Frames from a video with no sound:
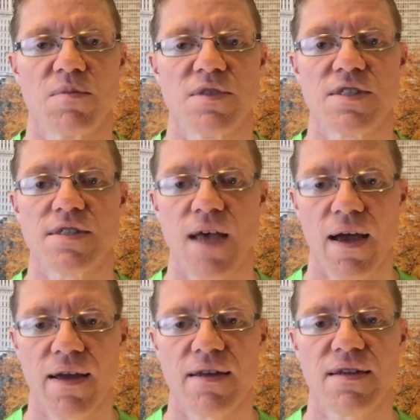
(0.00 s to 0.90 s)

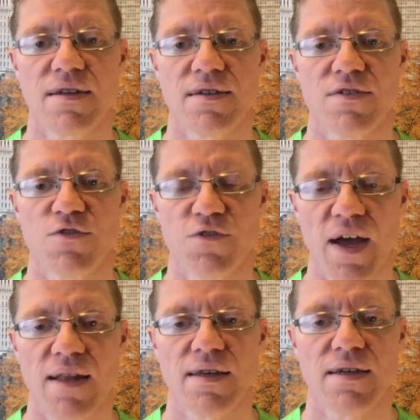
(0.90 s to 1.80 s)
signed
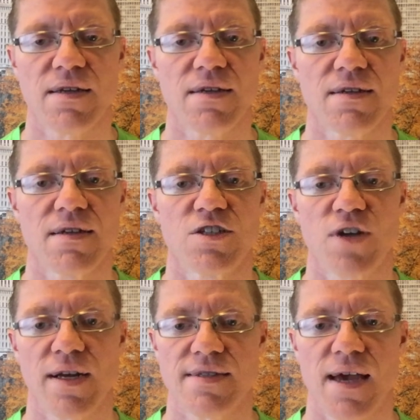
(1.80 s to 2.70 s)
valid
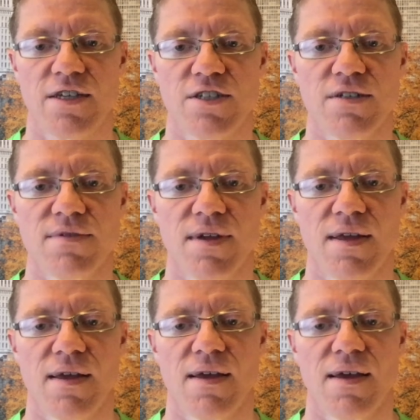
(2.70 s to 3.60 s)
transaction,
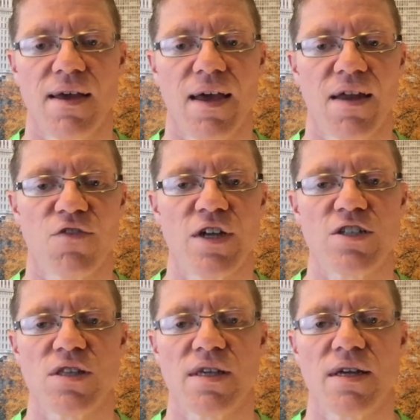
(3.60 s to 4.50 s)
and
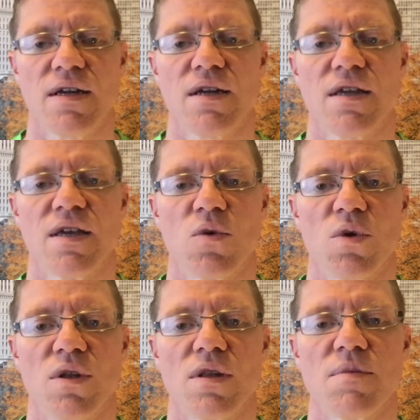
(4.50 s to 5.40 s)
eventually it
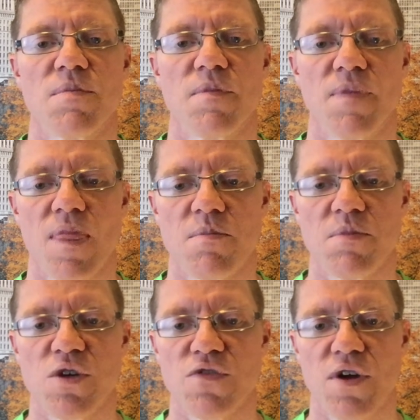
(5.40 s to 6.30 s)
will
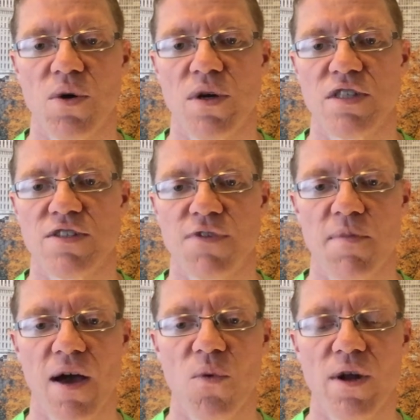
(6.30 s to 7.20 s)
move the coins from
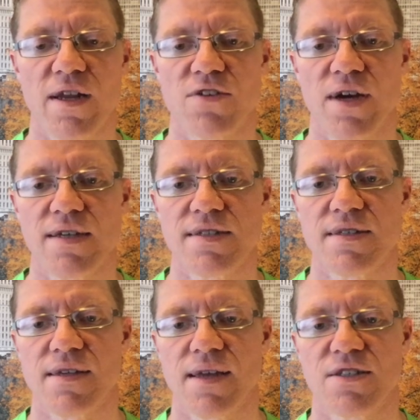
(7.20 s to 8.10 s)
that one address
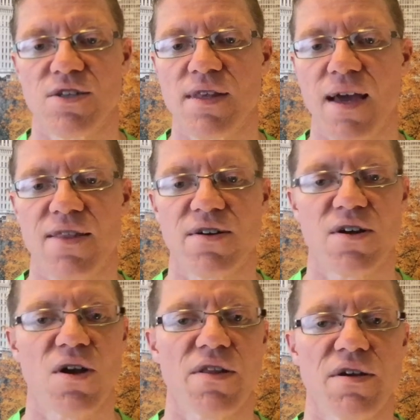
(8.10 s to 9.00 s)
to the other,
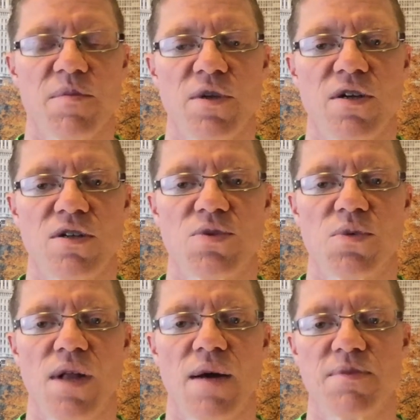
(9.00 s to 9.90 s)
and all the computers
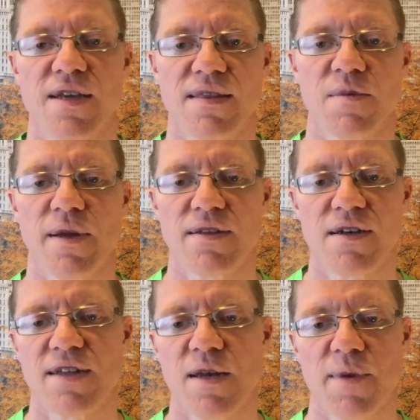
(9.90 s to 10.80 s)
will update
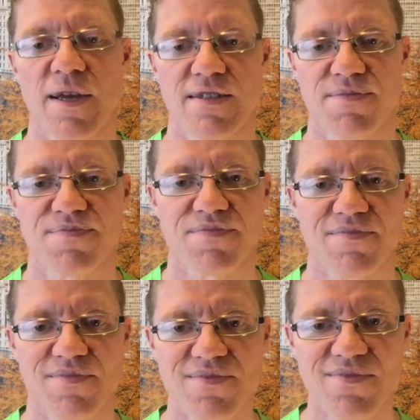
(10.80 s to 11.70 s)
their database.
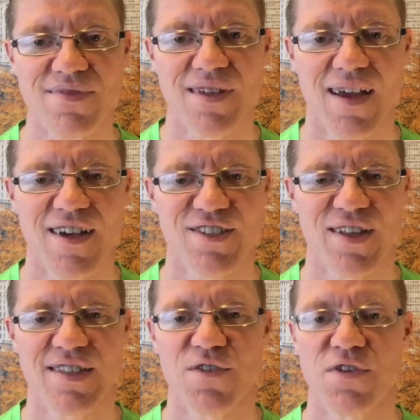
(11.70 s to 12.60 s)
So
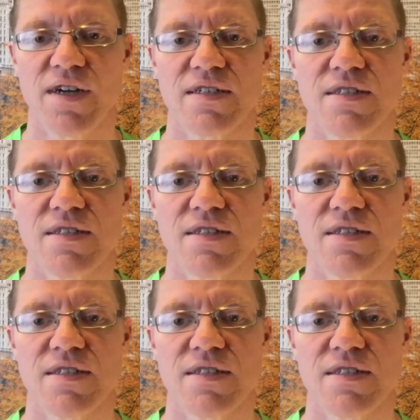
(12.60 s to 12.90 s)
that's a very